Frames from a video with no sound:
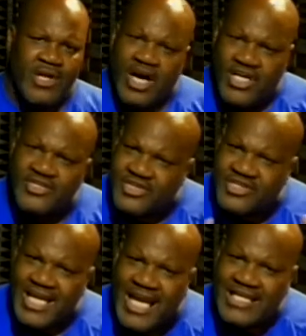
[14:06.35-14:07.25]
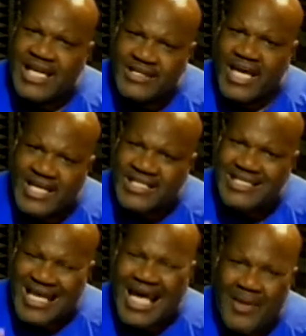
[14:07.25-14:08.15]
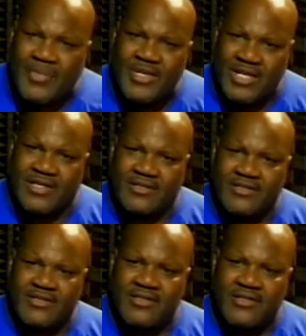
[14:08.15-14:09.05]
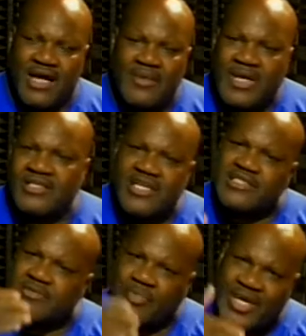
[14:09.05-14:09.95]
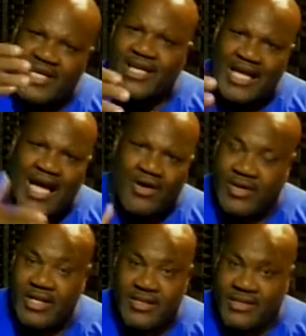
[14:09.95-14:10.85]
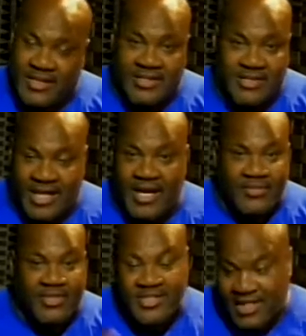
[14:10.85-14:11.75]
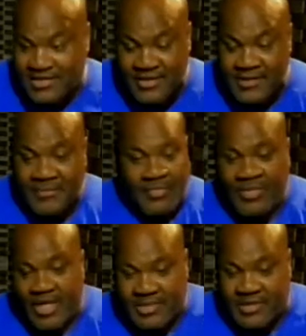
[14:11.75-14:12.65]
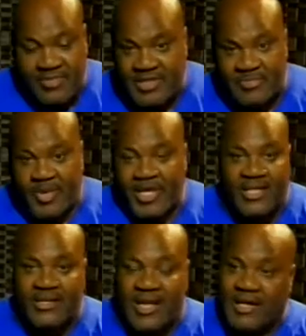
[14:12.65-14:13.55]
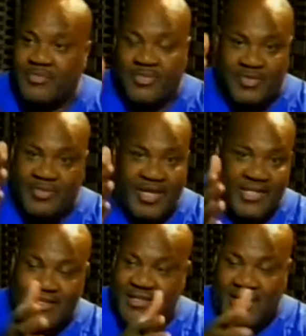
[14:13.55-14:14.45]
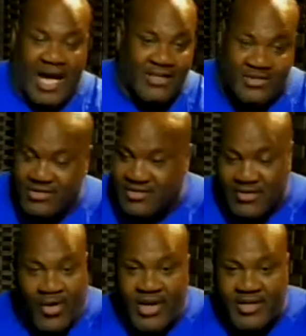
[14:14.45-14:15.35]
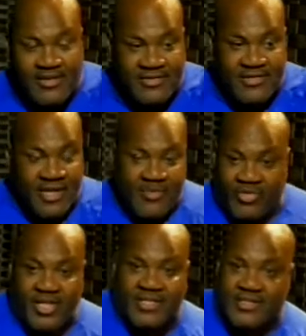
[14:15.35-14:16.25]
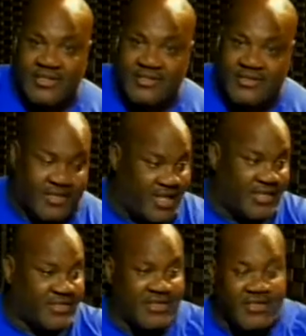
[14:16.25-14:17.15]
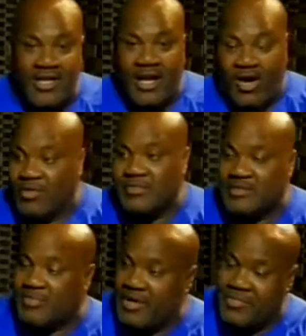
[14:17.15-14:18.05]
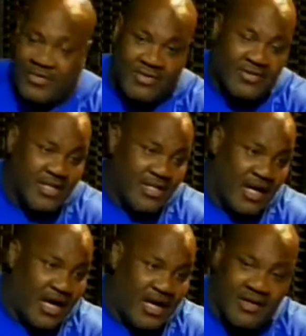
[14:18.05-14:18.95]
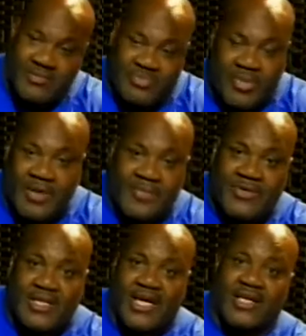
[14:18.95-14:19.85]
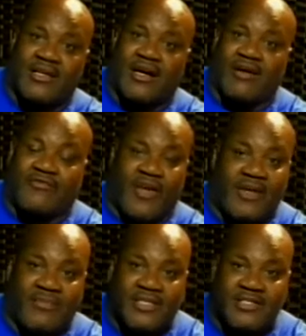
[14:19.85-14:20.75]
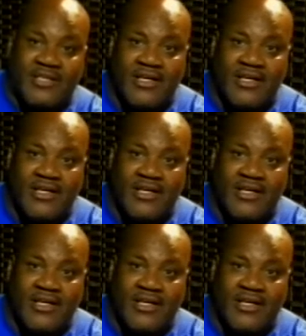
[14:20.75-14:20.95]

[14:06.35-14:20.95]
Understand that is happening. I'm not just speaking out into this camera just to be speaking. I'm speaking to doctors, lawyers, preachers, teachers, homeless people, people that are famous